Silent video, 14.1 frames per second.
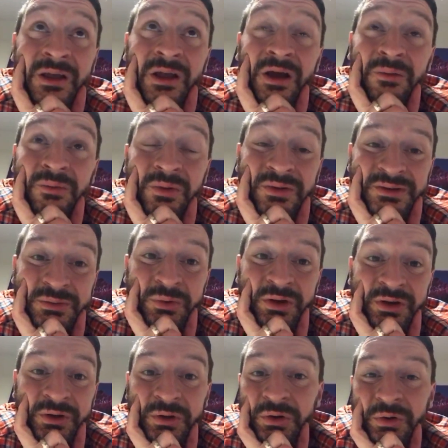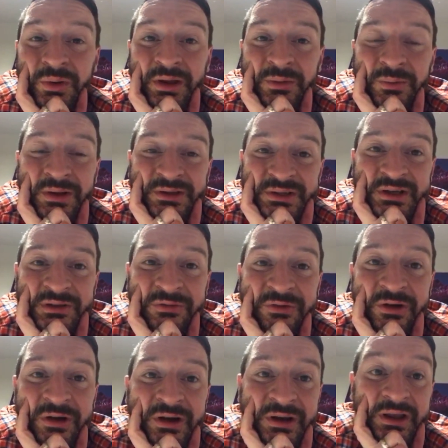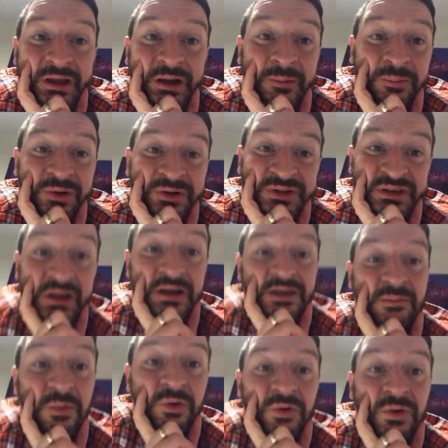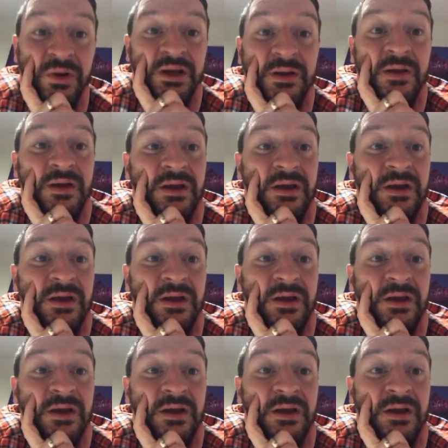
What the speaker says: I'm going to work all week, Wednesday to Friday, and plus Saturday morning.